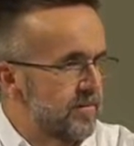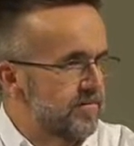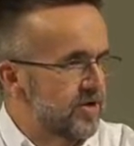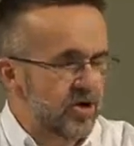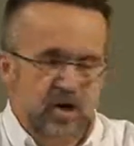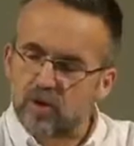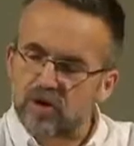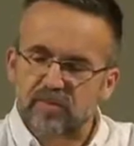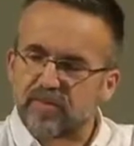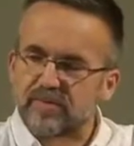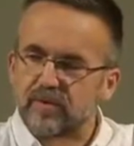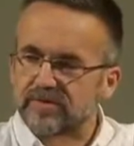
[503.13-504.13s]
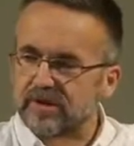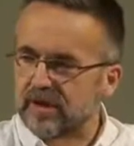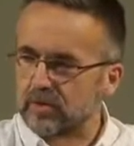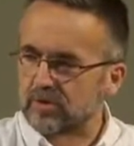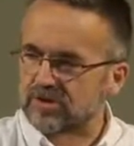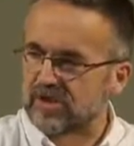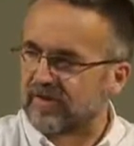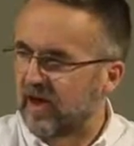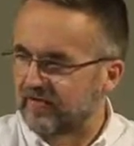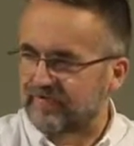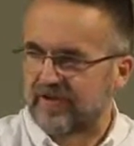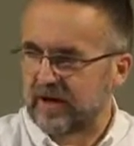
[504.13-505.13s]
There are a lot of people today who will say they
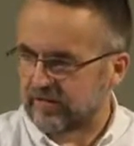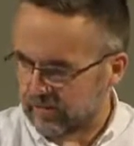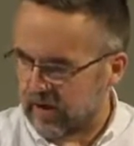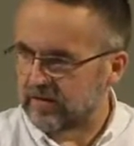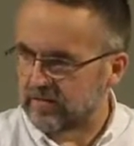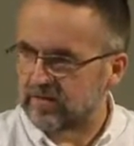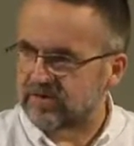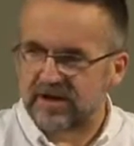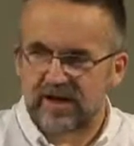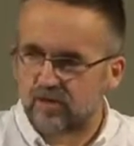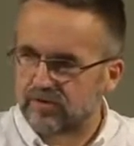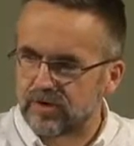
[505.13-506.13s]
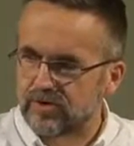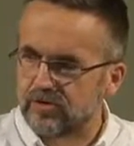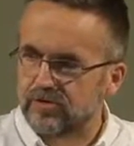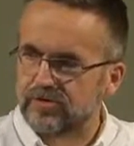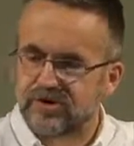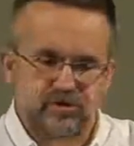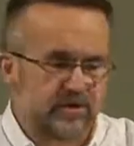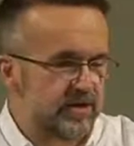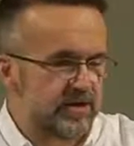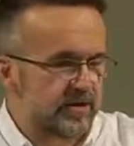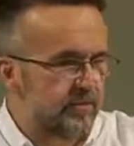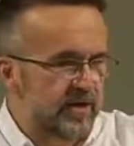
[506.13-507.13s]
have faith, right? You hear it on the news, you
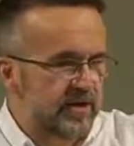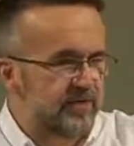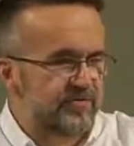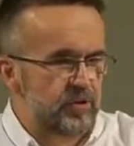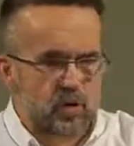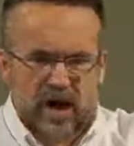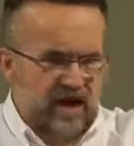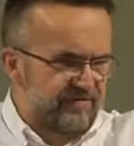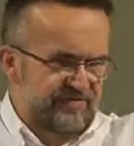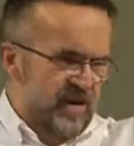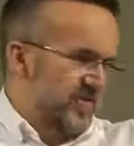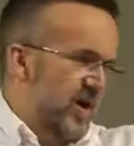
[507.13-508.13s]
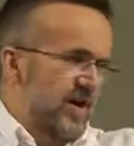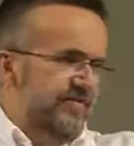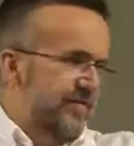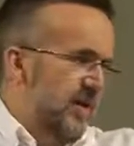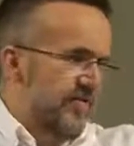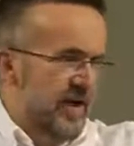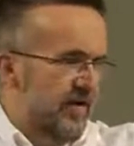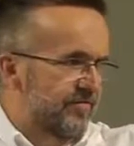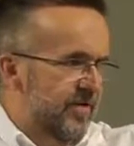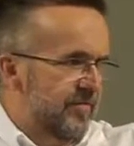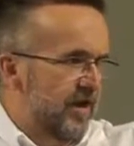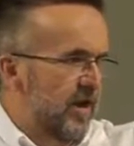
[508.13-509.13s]
hear them interviewed, oh, I have faith, I have faith, I have
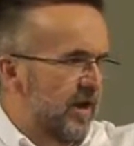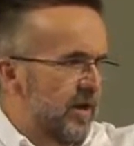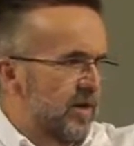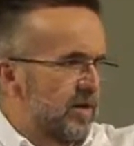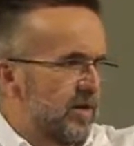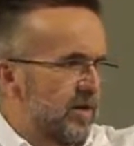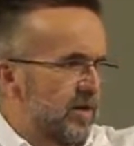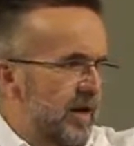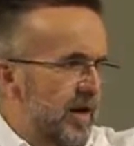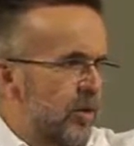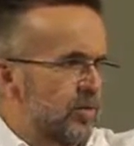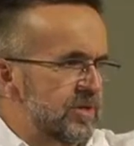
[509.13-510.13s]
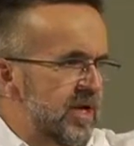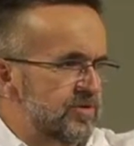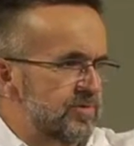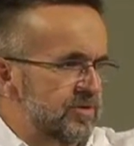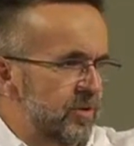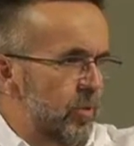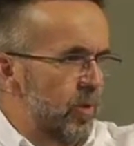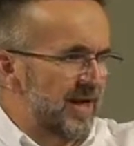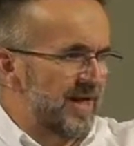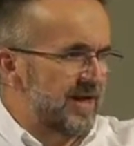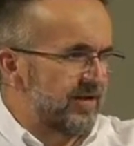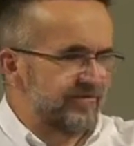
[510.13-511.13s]
faith. And I always ask myself, what
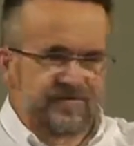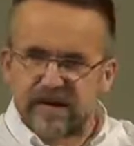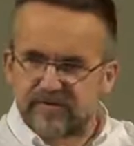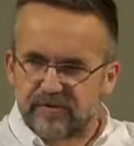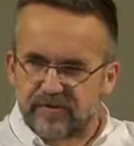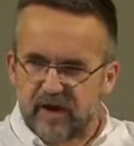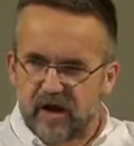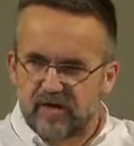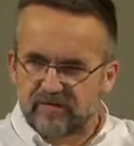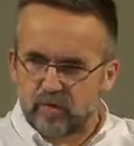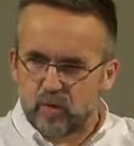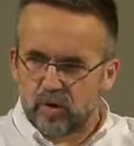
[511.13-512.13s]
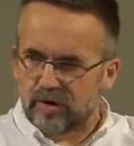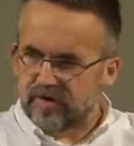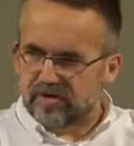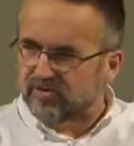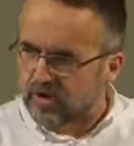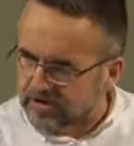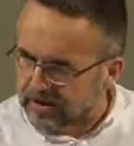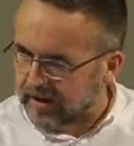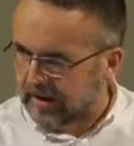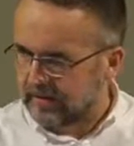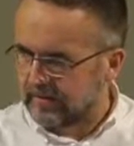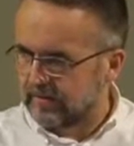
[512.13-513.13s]
kind of faith do they have and what are they trusting
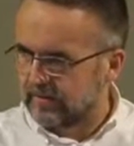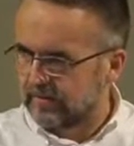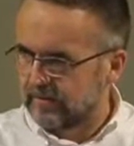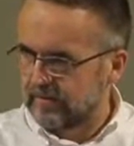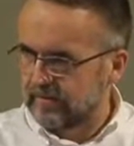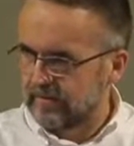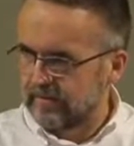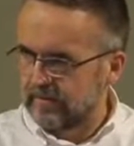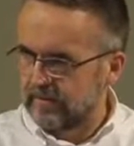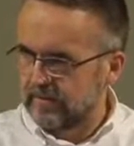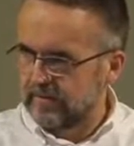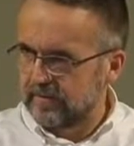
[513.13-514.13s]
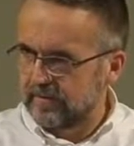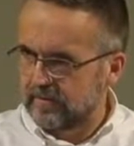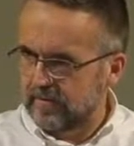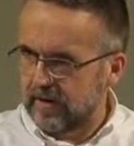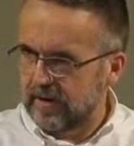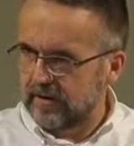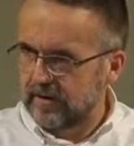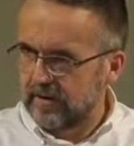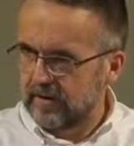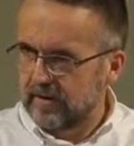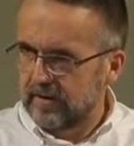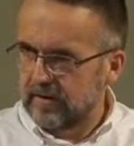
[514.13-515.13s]
in, right?
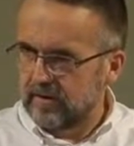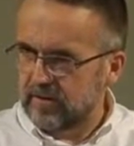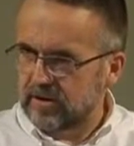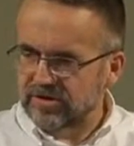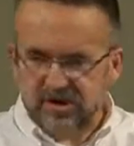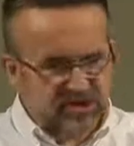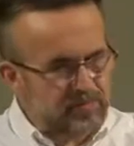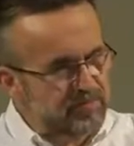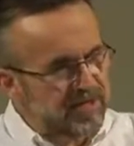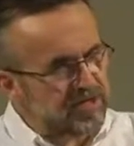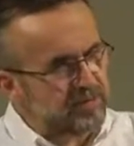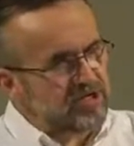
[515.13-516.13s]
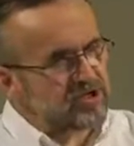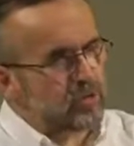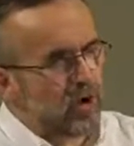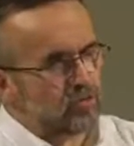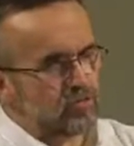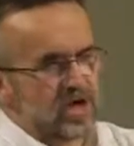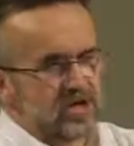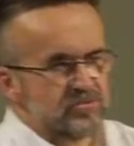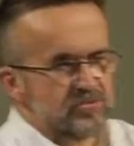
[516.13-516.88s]
Because does it bring them into a right